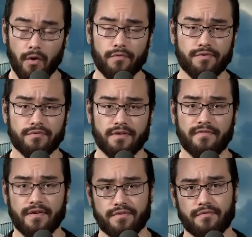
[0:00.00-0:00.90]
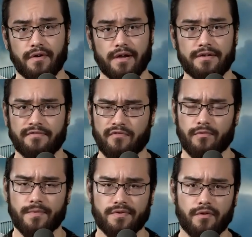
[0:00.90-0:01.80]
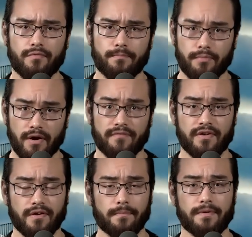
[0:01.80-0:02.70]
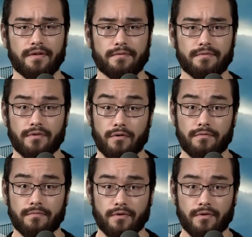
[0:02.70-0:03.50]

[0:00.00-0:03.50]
also leave SRI to form his own private company called